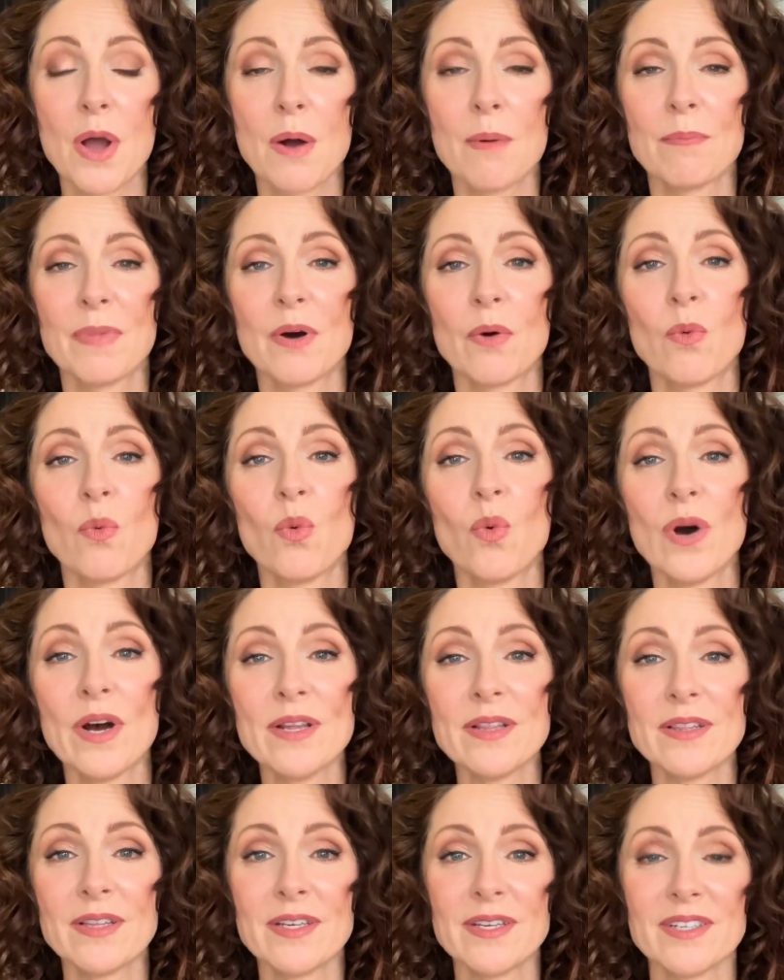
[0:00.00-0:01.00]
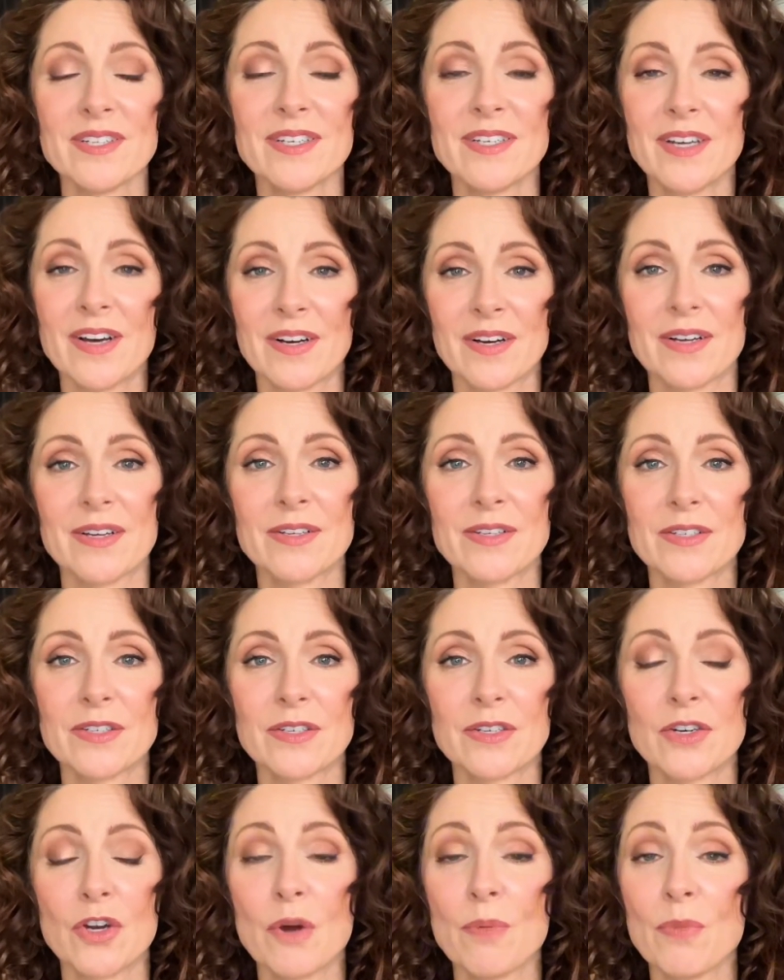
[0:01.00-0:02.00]
But what this does,
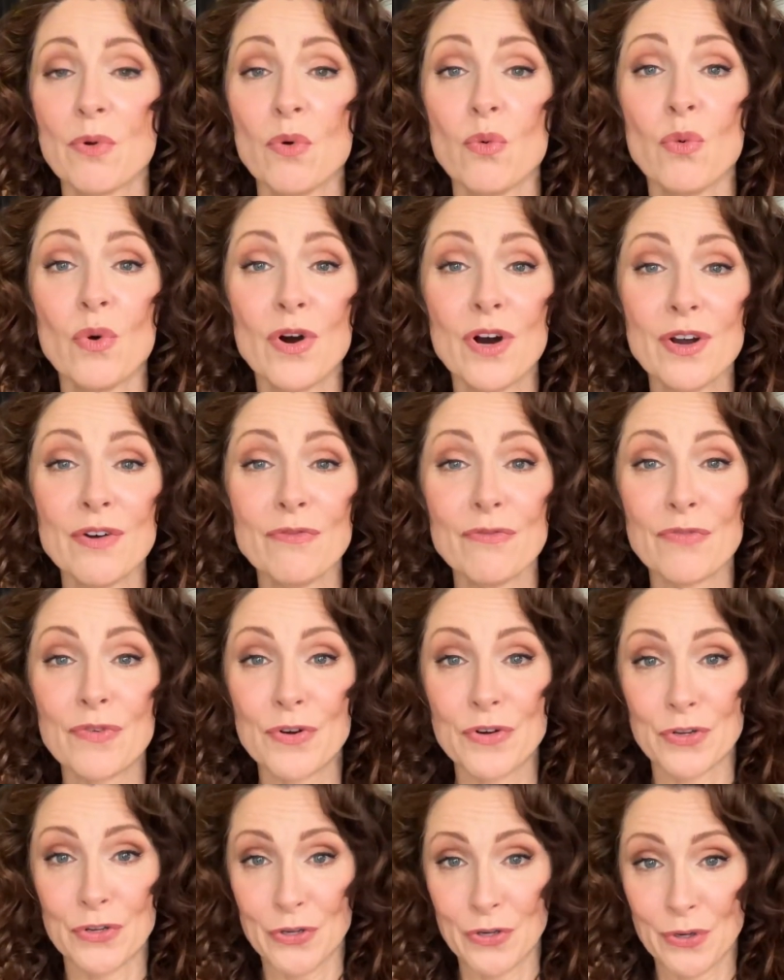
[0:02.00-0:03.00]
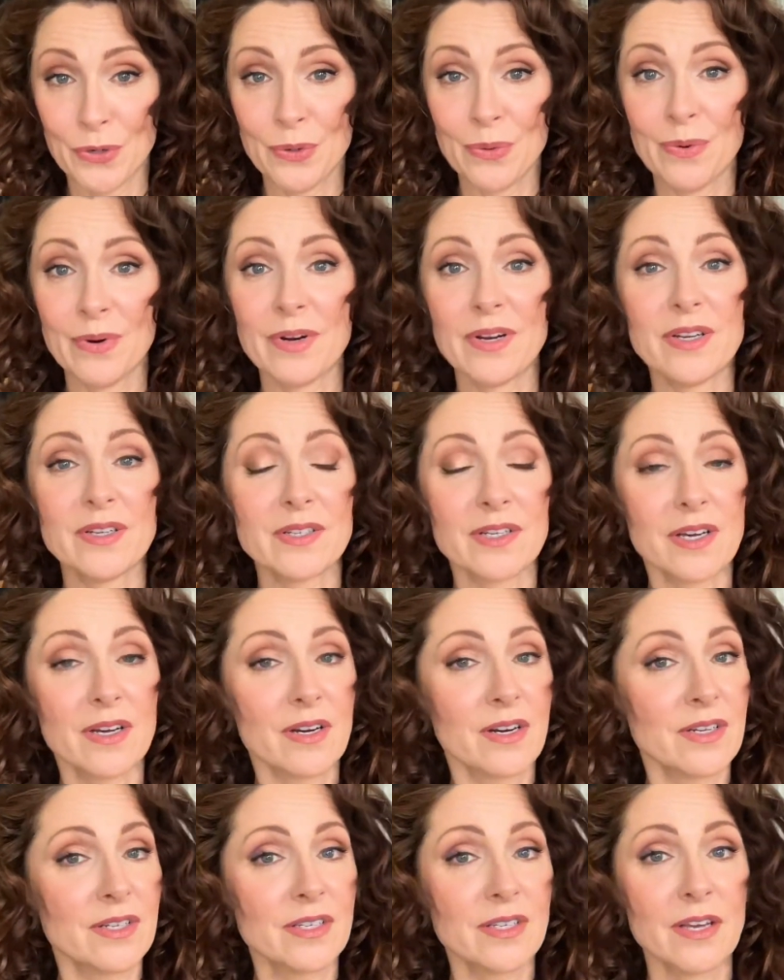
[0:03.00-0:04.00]
number 1, for you, it's
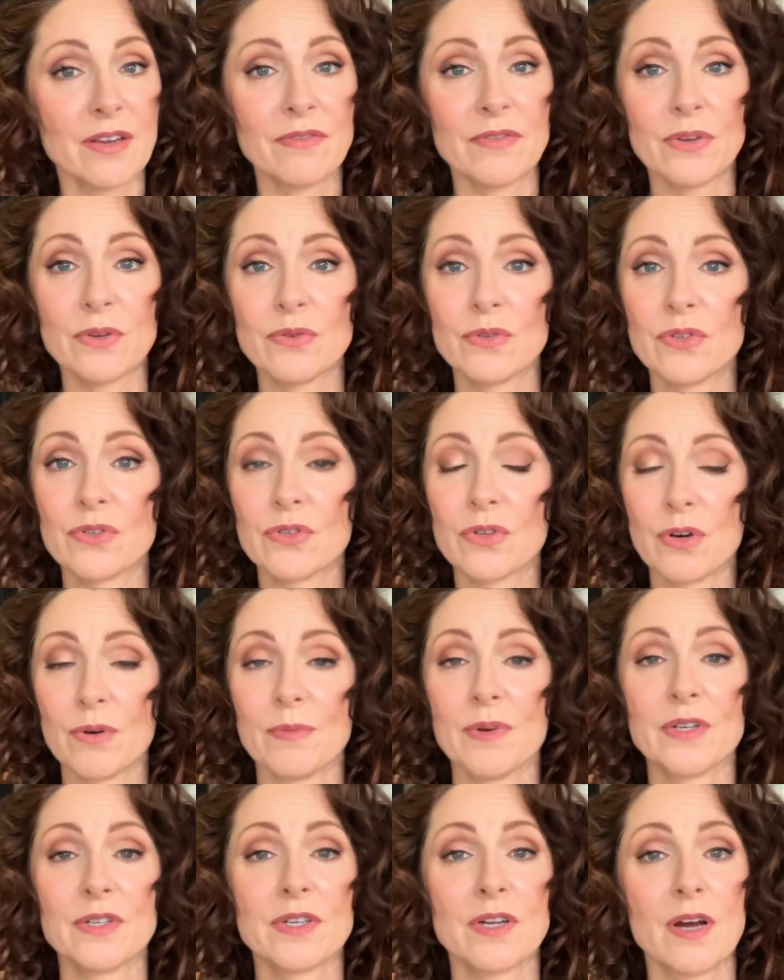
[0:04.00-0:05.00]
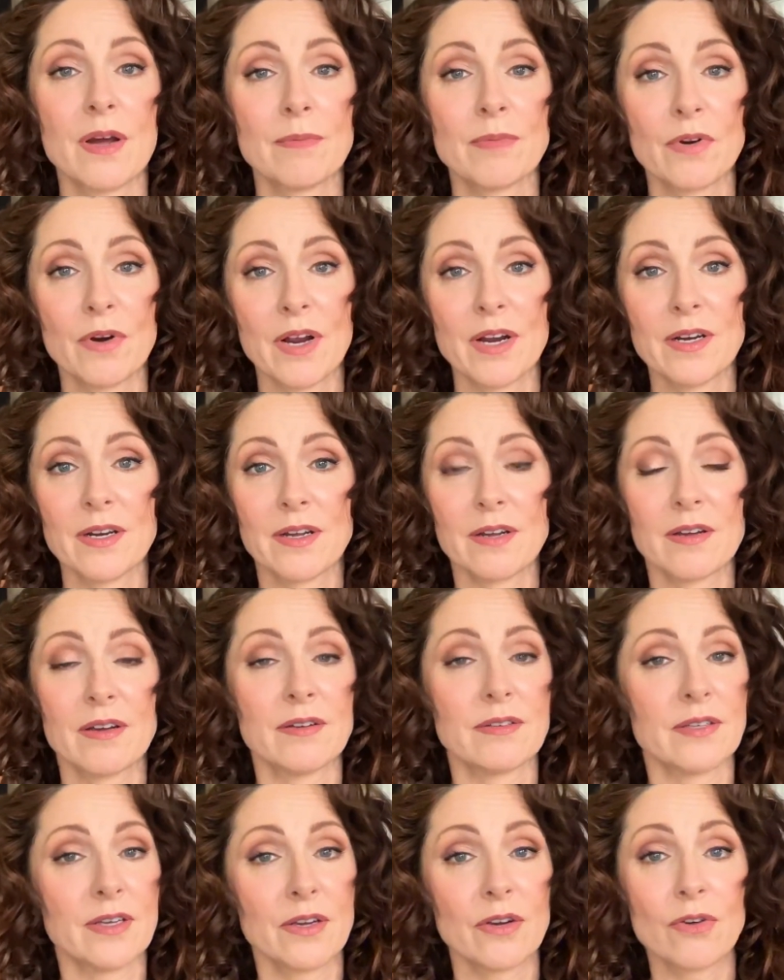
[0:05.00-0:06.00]
gonna save you so much time grading
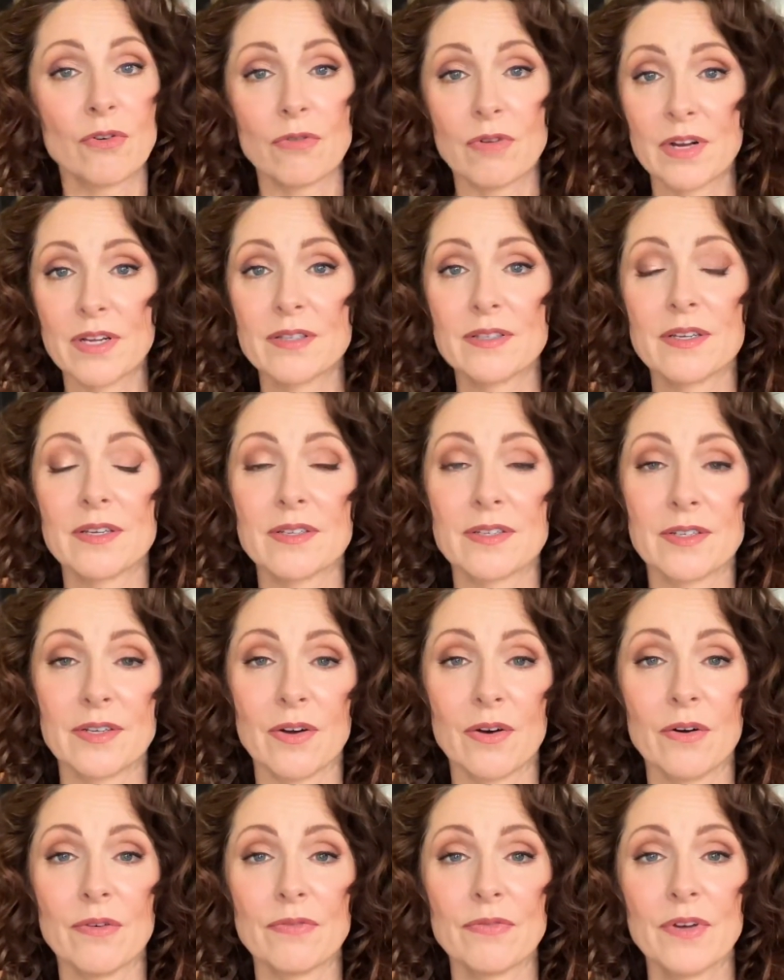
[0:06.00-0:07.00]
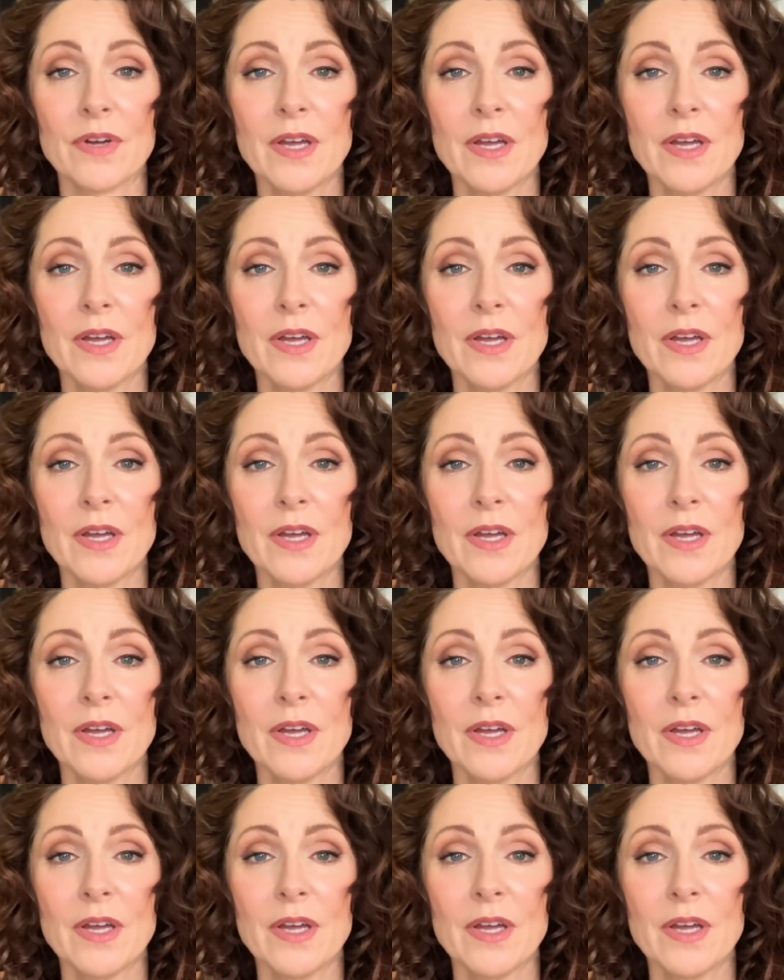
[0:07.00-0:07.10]
because it grades itself.